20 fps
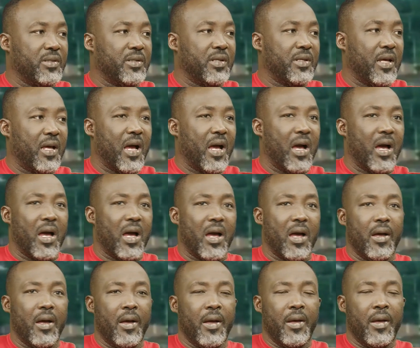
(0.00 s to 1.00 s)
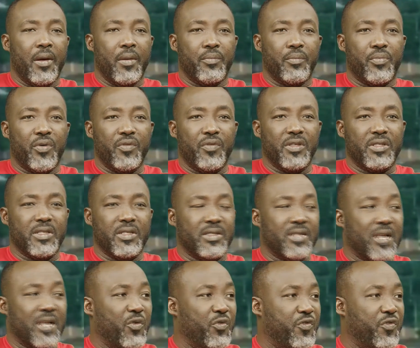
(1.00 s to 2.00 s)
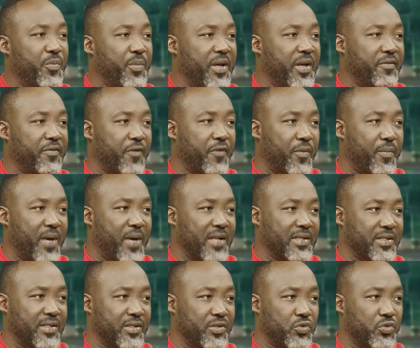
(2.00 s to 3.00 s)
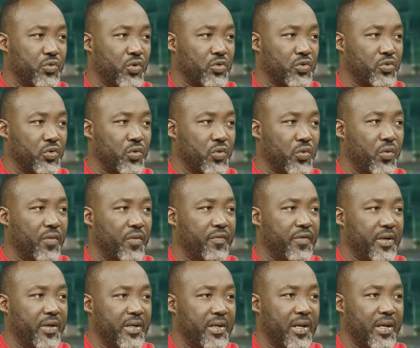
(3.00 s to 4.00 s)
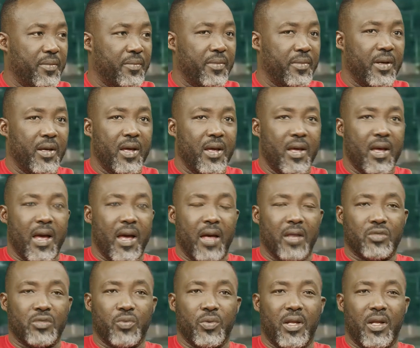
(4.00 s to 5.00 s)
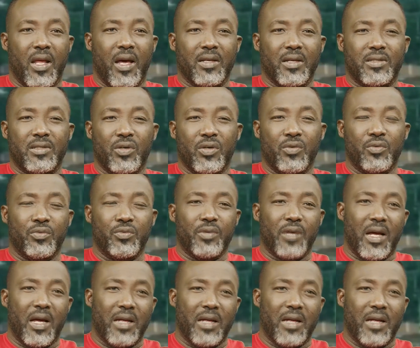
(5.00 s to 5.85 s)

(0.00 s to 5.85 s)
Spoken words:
There are provisions that we've made for buses to also convey them, as well as there will be